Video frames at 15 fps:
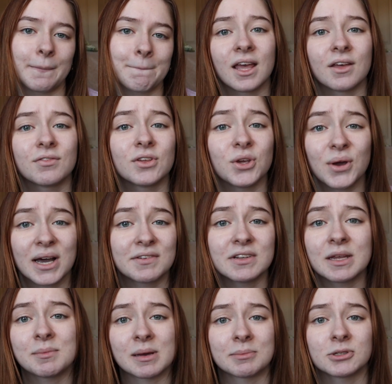If you have
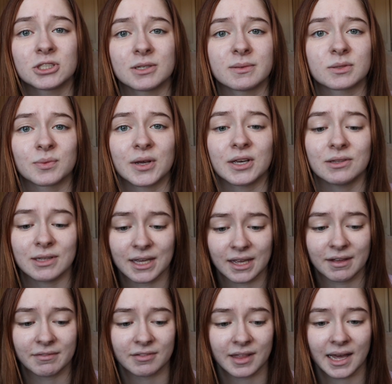any memberships where you
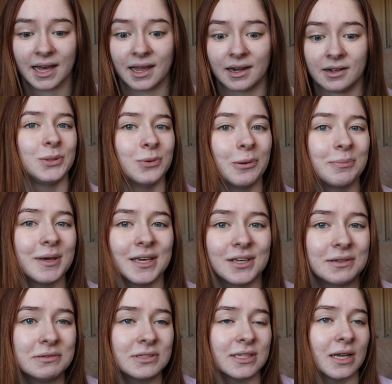leave that you won't be
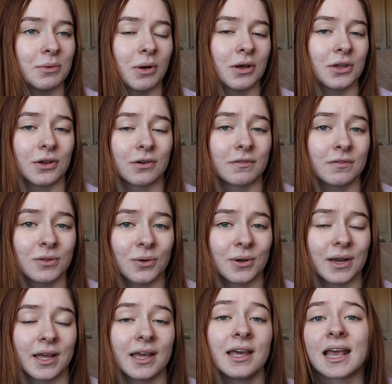using while you're in
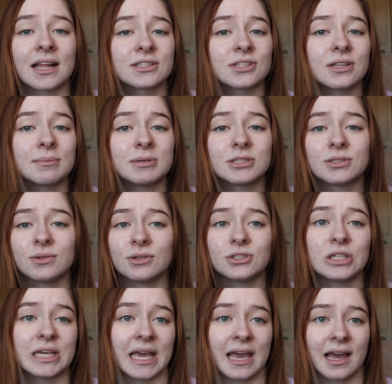Florida, cancel them as soon as
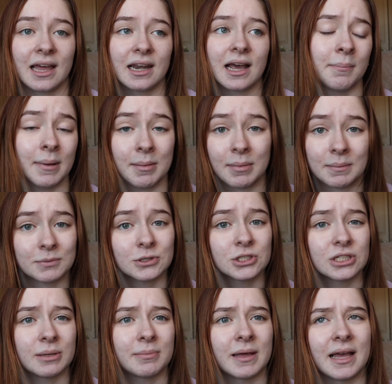you can. My
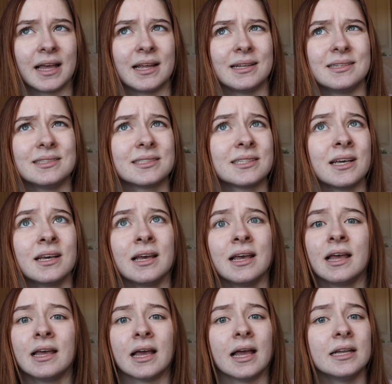membership ends
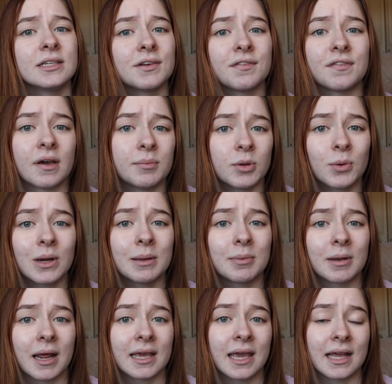end of February,
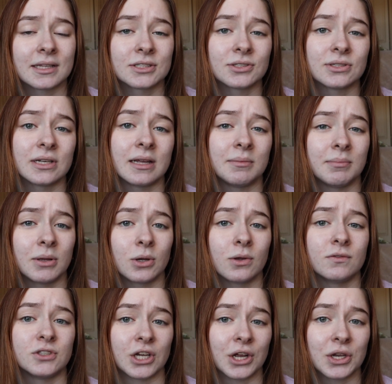but I canceled it middle of
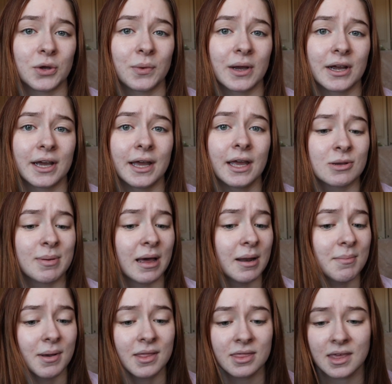January. So about a
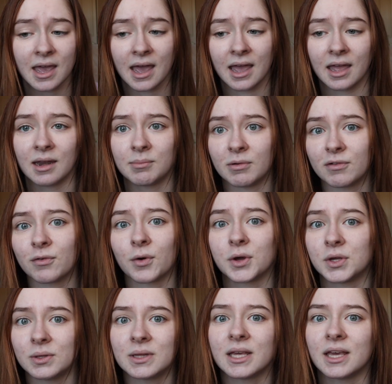month ahead before
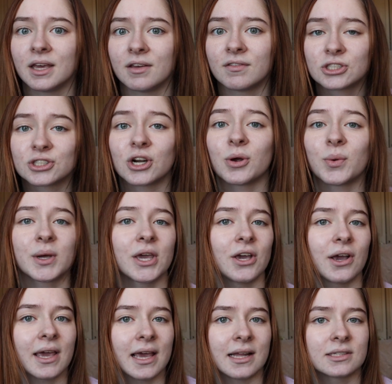you leave, start working
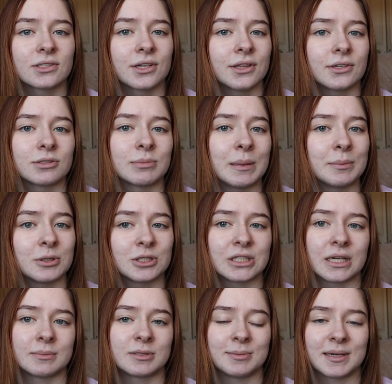on canceling those
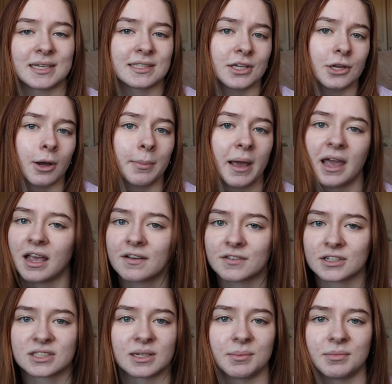memberships, because then you're paying for
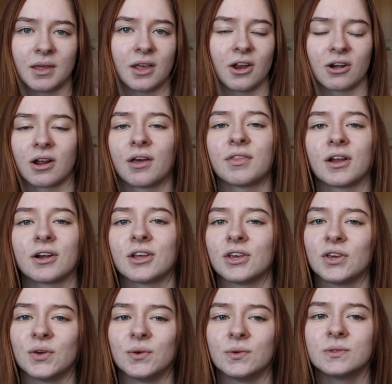something you're not there to
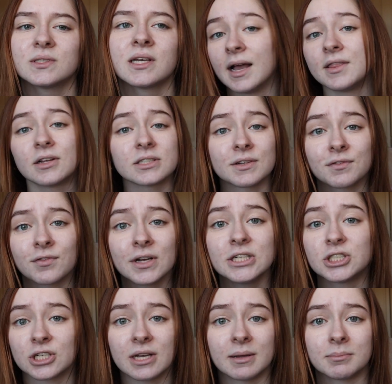use. And there's a free
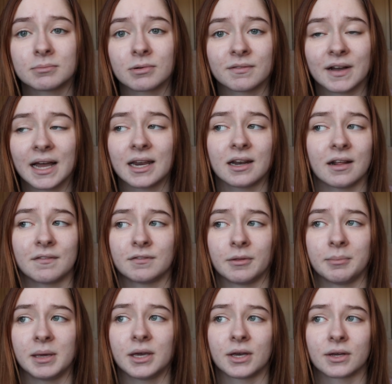gym provided at
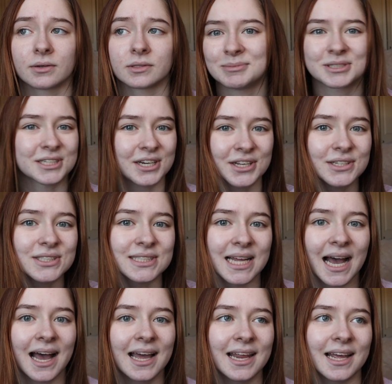Flamingo. I'm just gonna use
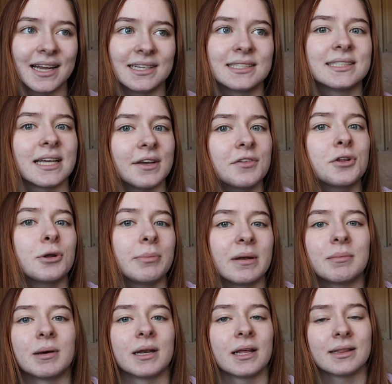that and save a little bit of
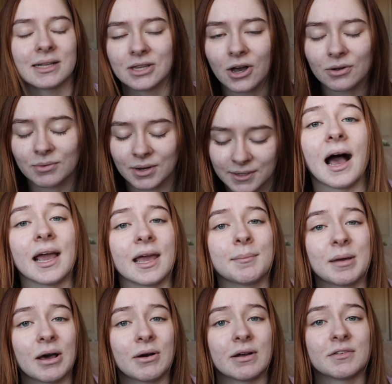money in the long run. I am,
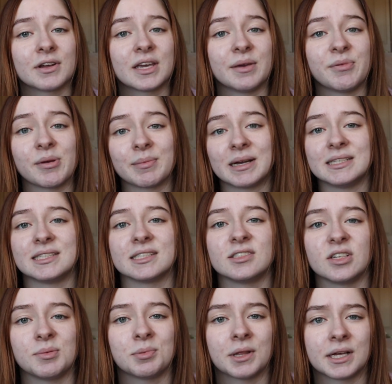however, keeping my
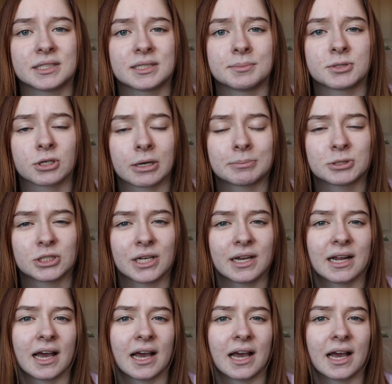Disney Plus subscription.